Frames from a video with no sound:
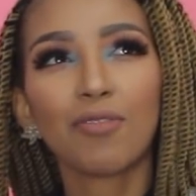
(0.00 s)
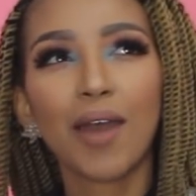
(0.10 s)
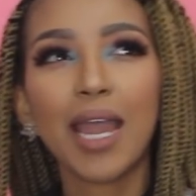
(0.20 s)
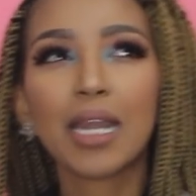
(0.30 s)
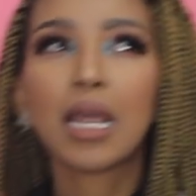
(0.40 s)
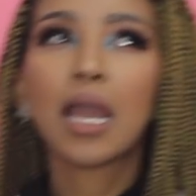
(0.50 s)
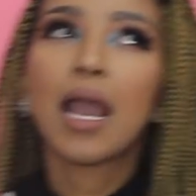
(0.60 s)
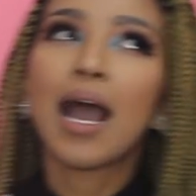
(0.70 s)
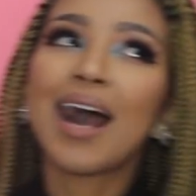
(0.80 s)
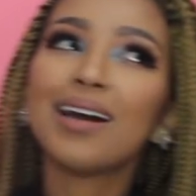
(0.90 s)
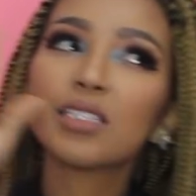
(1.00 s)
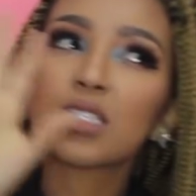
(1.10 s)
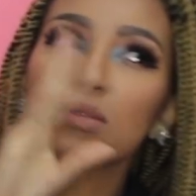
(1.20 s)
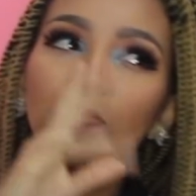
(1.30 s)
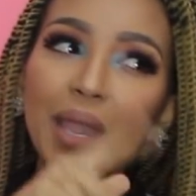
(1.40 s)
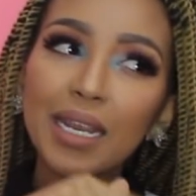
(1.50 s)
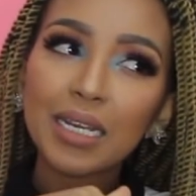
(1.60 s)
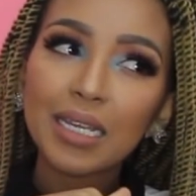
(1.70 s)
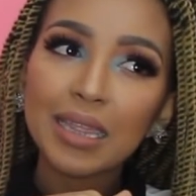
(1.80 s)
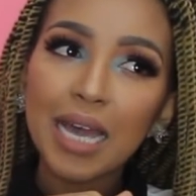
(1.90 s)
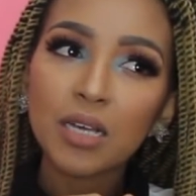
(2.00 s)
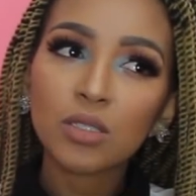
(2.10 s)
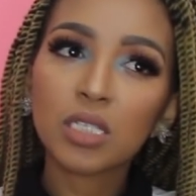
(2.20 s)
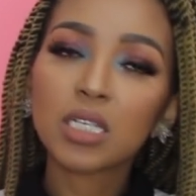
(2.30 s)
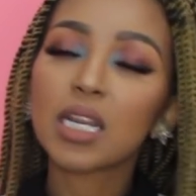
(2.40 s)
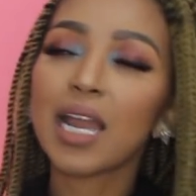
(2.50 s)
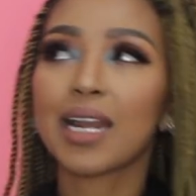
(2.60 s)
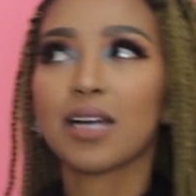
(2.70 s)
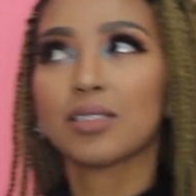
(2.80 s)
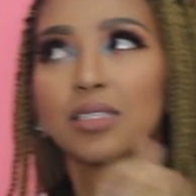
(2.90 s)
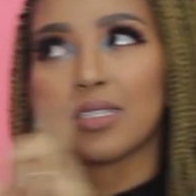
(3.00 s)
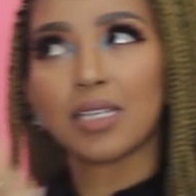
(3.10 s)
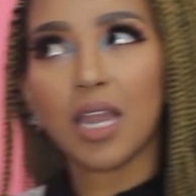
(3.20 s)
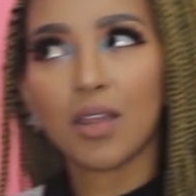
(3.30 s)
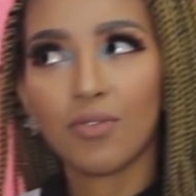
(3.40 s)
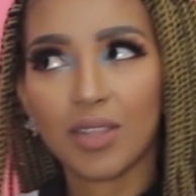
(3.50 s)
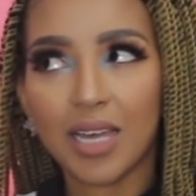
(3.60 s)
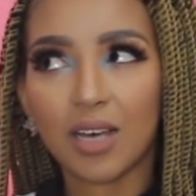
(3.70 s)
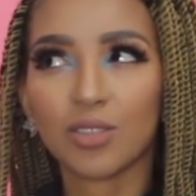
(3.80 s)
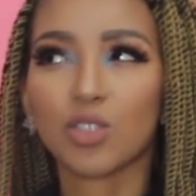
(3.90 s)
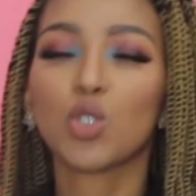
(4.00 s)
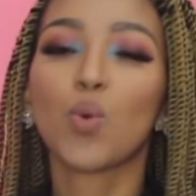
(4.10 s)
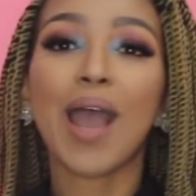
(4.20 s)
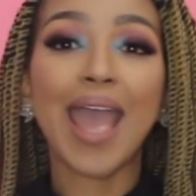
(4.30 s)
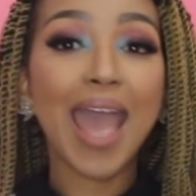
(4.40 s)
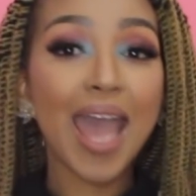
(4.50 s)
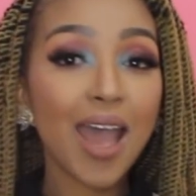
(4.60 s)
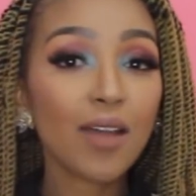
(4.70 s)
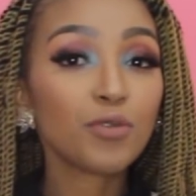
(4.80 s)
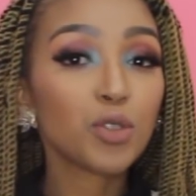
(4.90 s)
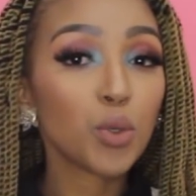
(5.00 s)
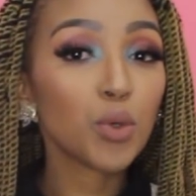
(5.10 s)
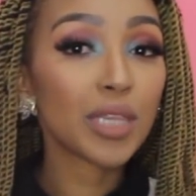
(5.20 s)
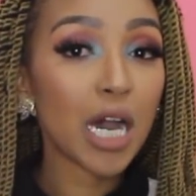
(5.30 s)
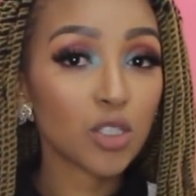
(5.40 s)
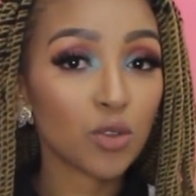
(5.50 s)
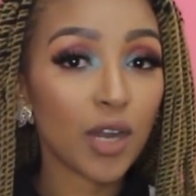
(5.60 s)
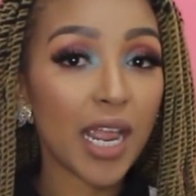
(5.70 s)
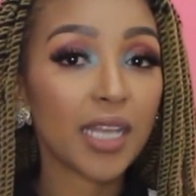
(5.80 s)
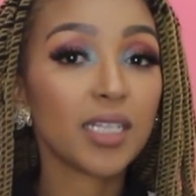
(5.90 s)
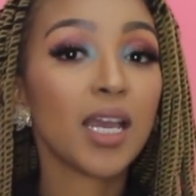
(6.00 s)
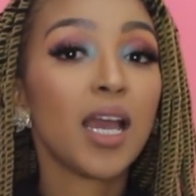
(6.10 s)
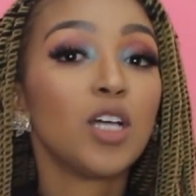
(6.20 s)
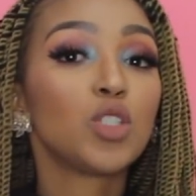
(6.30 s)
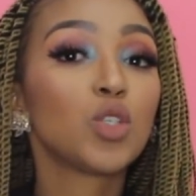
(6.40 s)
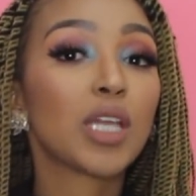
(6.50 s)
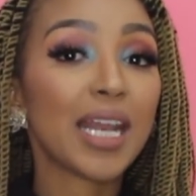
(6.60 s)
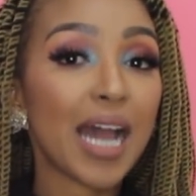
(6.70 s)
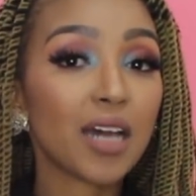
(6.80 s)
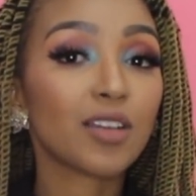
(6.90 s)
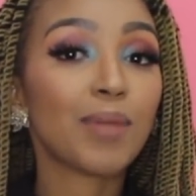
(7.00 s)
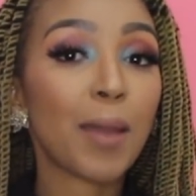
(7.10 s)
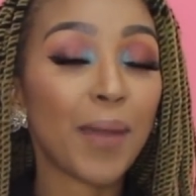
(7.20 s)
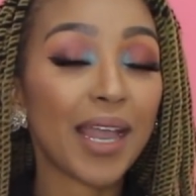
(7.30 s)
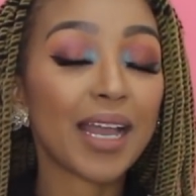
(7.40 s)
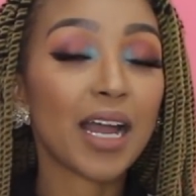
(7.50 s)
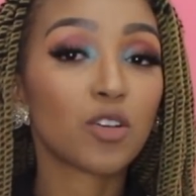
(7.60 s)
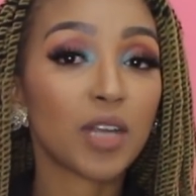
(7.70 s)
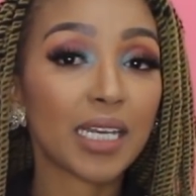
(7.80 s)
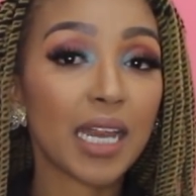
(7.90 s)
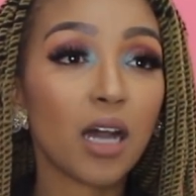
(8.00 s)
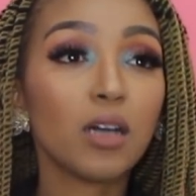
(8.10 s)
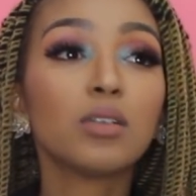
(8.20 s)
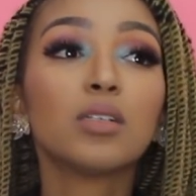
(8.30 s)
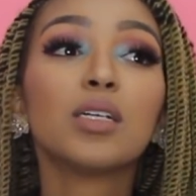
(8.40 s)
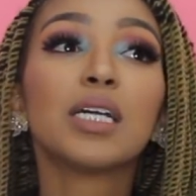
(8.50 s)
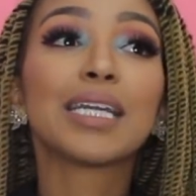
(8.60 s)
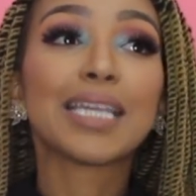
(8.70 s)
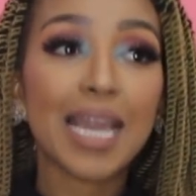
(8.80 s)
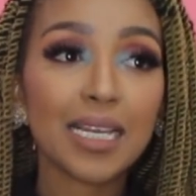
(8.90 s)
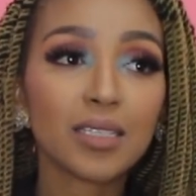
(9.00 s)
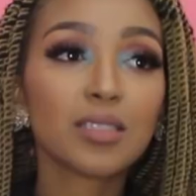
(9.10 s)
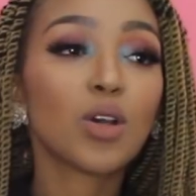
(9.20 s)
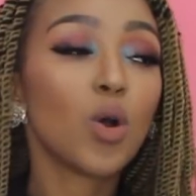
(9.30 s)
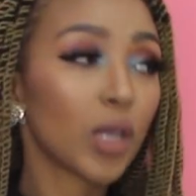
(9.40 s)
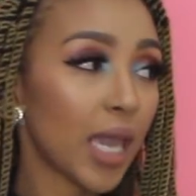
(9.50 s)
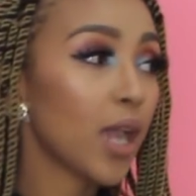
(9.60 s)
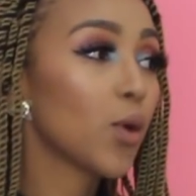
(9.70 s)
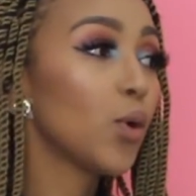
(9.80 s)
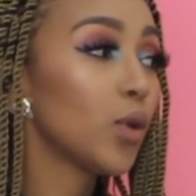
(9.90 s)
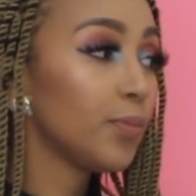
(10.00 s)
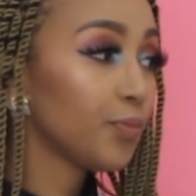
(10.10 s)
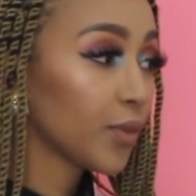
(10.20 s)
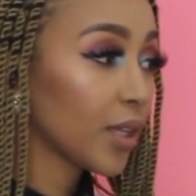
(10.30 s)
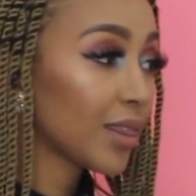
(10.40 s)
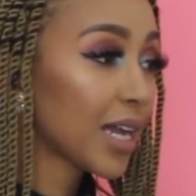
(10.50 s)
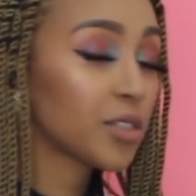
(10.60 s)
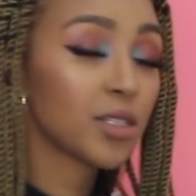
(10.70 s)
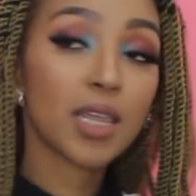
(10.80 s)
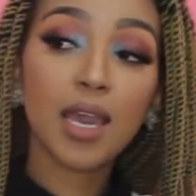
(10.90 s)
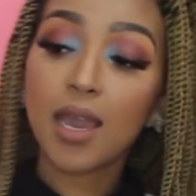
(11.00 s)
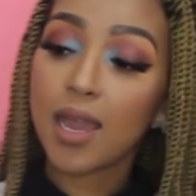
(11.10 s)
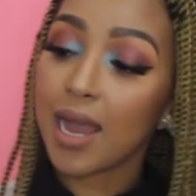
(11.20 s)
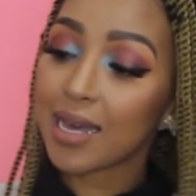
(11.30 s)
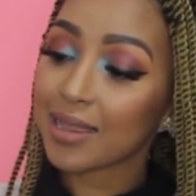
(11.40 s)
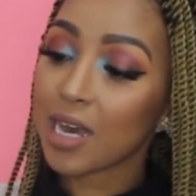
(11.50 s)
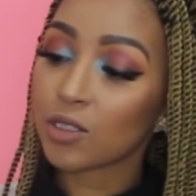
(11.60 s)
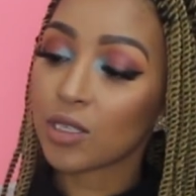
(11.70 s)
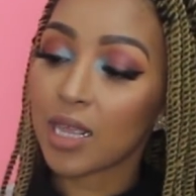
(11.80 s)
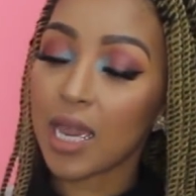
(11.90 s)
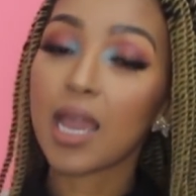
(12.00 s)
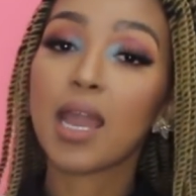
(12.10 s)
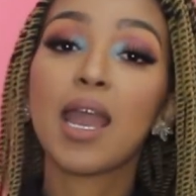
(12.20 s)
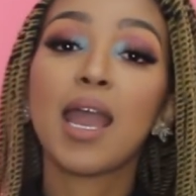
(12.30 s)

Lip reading: fine. I'll spend 1,000 and I'll save 1,000. Do I have 2,000 Rand to get out of my bank account right now? Yes, okay, cool. 1,000 there, 1,000 there.